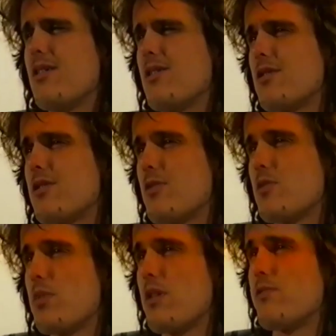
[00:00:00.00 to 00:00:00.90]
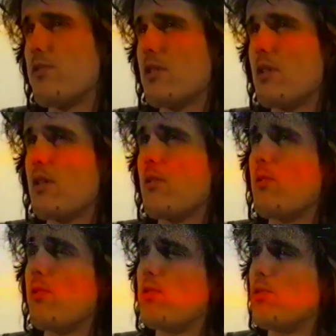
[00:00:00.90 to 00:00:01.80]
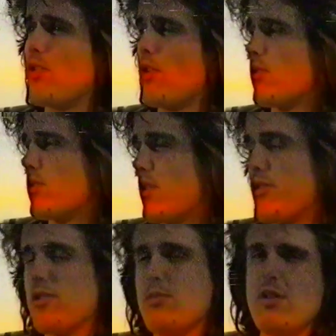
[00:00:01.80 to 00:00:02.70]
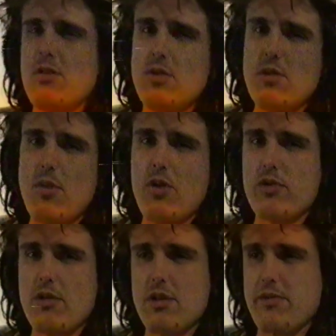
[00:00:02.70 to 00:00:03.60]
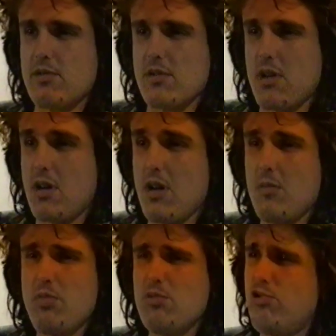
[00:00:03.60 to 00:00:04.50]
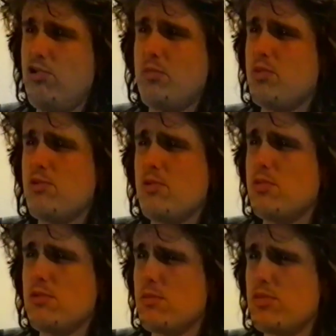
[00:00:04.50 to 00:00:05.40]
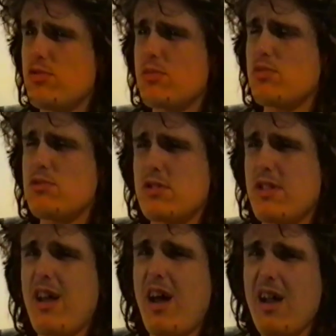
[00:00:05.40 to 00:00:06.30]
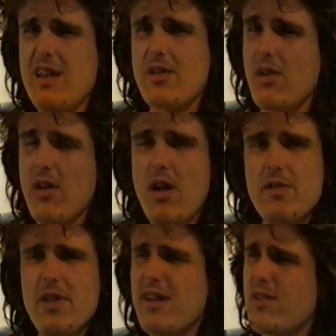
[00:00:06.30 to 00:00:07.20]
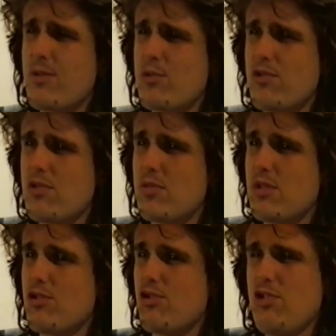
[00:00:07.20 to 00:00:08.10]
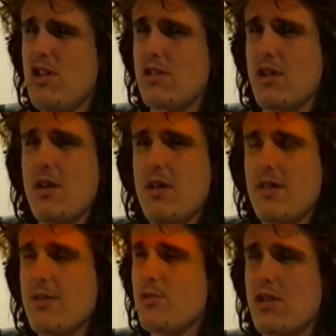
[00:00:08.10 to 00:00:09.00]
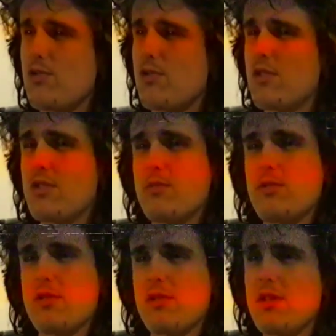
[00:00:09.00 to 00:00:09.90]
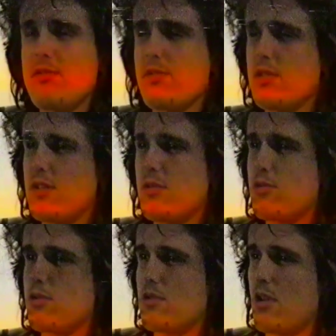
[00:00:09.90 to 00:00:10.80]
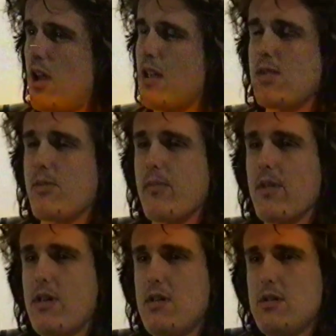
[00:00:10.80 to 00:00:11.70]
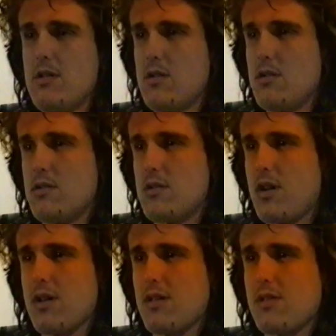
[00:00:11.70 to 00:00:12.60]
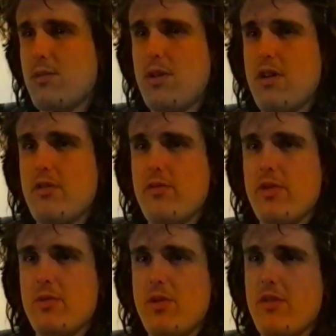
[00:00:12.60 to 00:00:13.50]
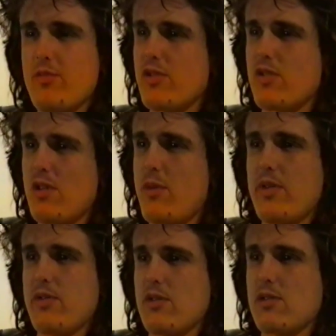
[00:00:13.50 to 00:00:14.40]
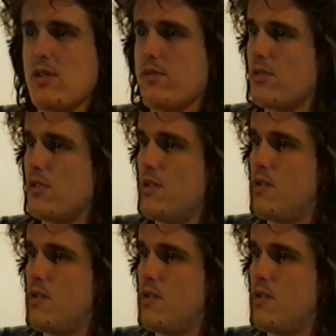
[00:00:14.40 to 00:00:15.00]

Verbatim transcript: God, it's a painful, awful joke, you know, that you're meant to be emotional if you're a guy. Bullshit, bullshit, bullshit, bullshit, bullshit. They hate it. Like, they don't want you to be a shit. They want you to treat them disdainfully. They want you to hate them. true. I, that's, so why true. I, that's why I've been so unsuccessful.